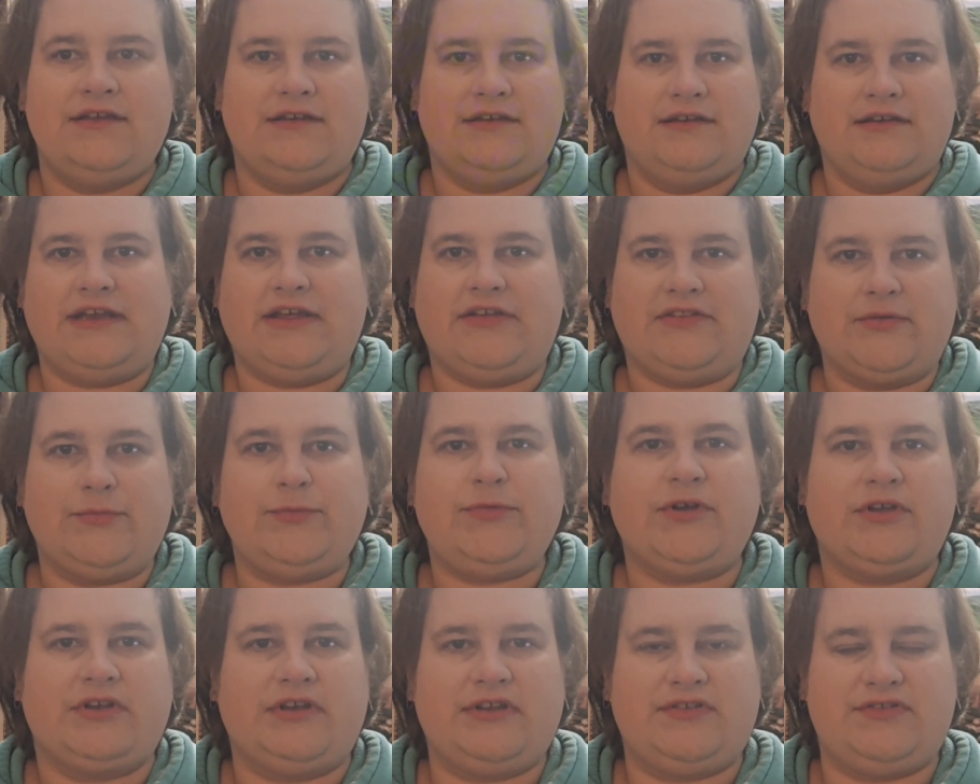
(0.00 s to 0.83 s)
Now, the
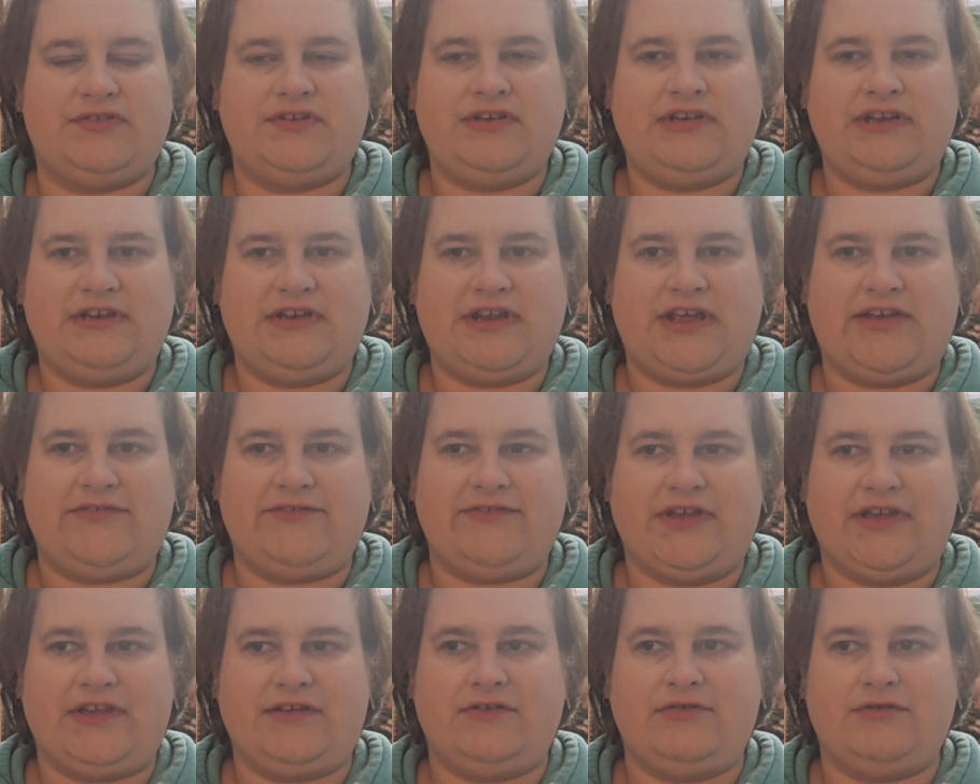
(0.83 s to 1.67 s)
book doesn't need to have
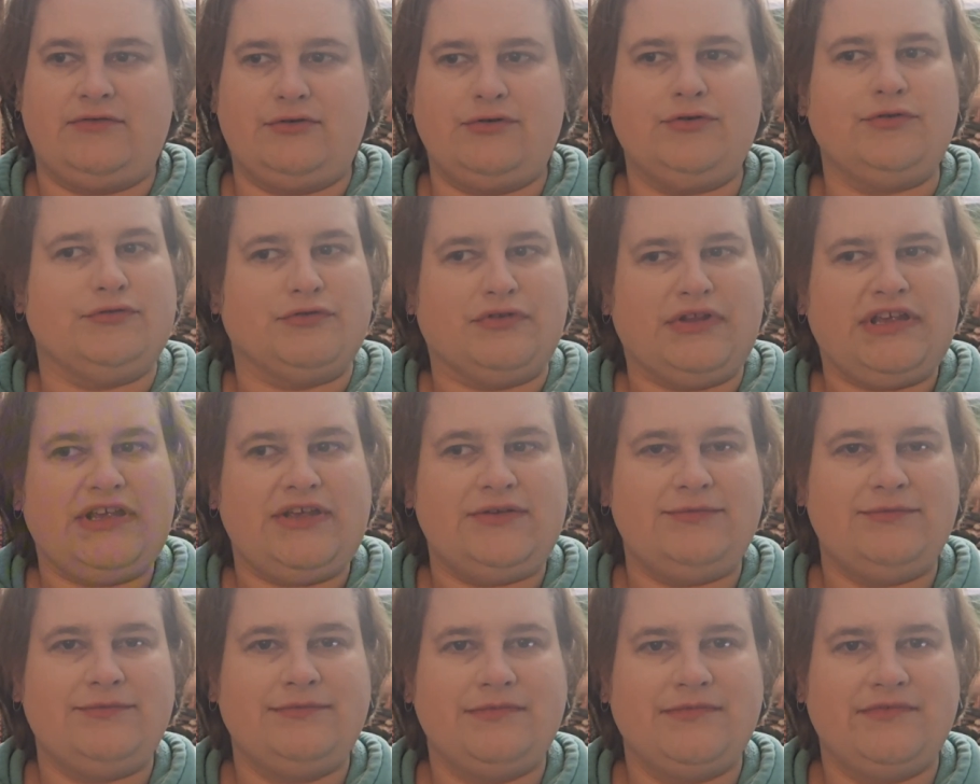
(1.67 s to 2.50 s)
only
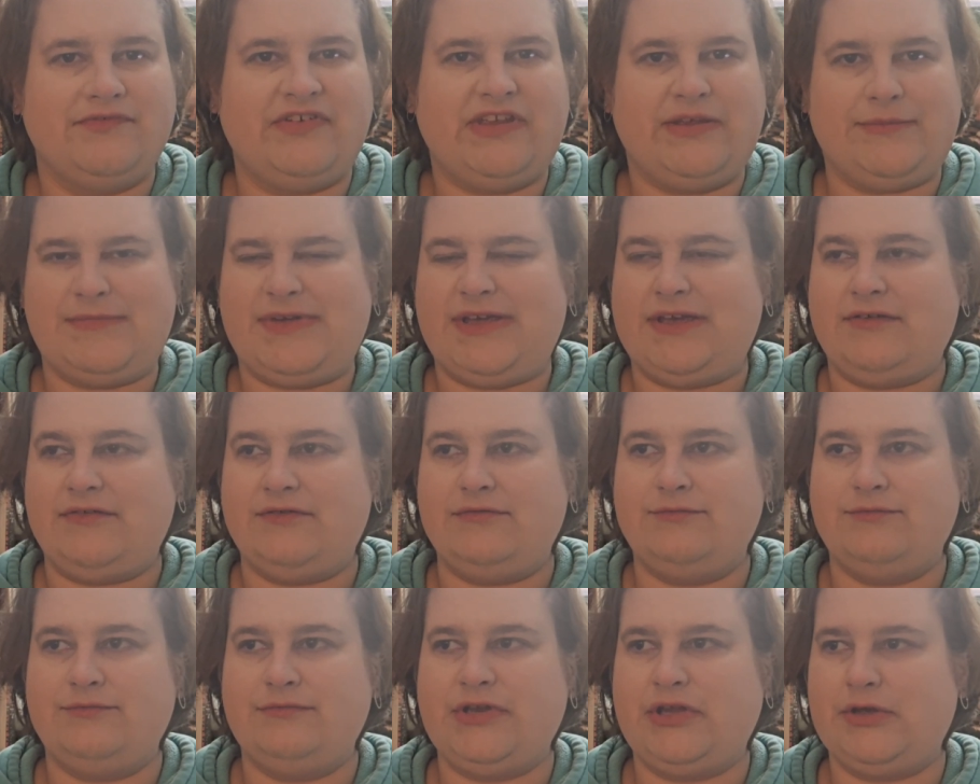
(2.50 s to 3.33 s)
female,
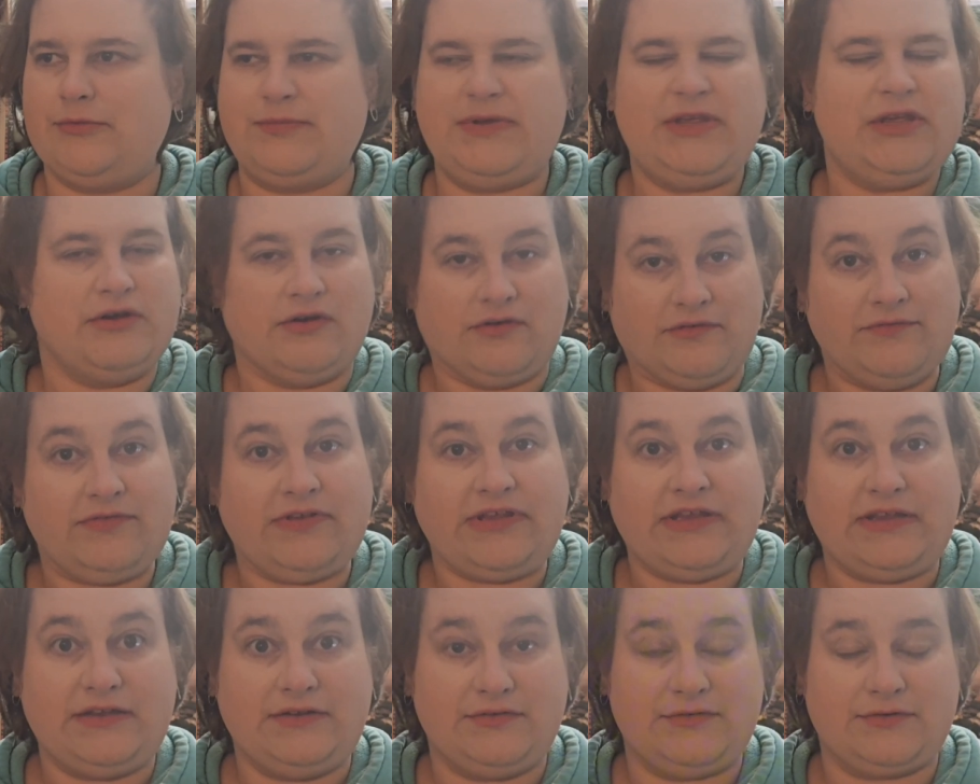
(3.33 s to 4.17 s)

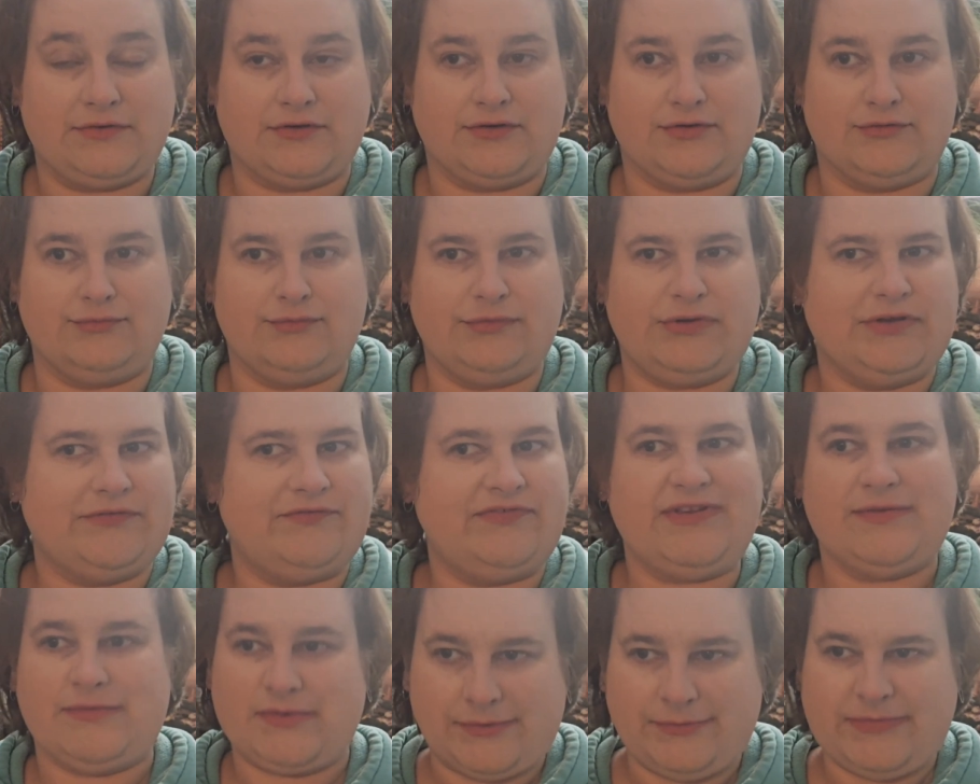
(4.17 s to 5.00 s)
POVs or
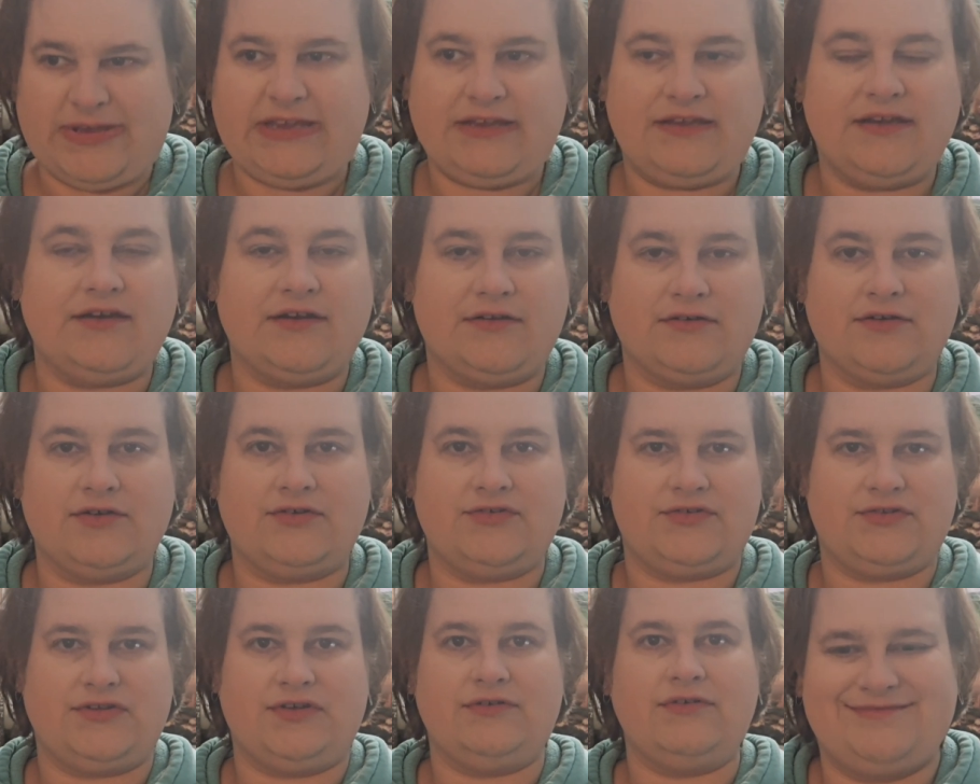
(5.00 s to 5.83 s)
female main
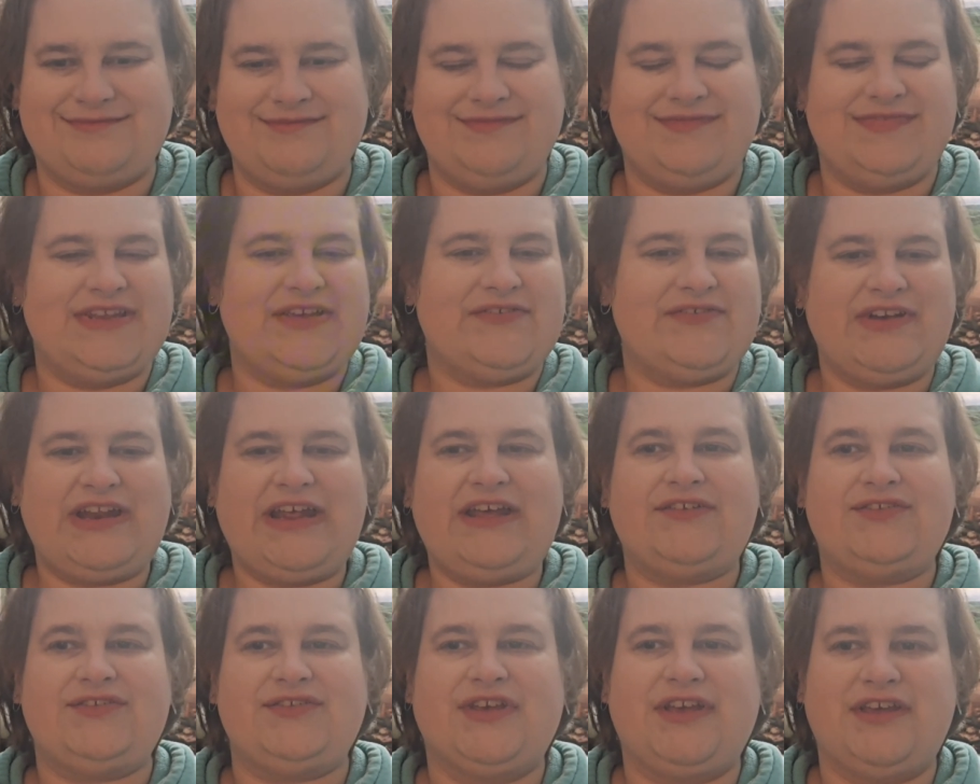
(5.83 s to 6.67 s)
characters. So if it
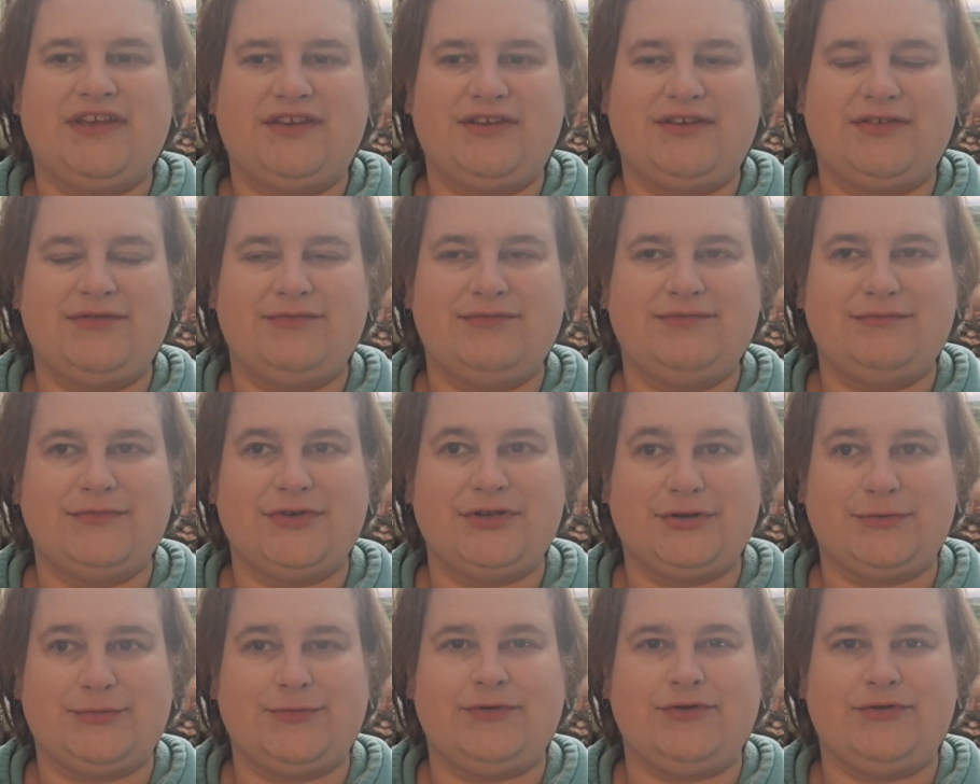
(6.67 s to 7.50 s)
has
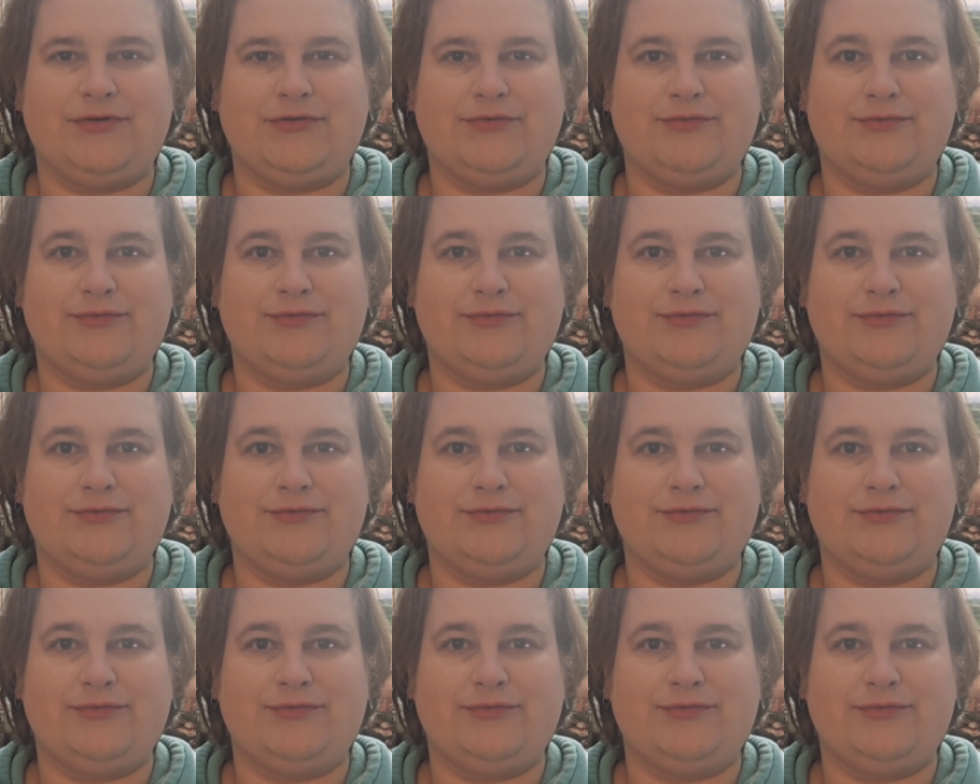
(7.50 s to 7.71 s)
multiple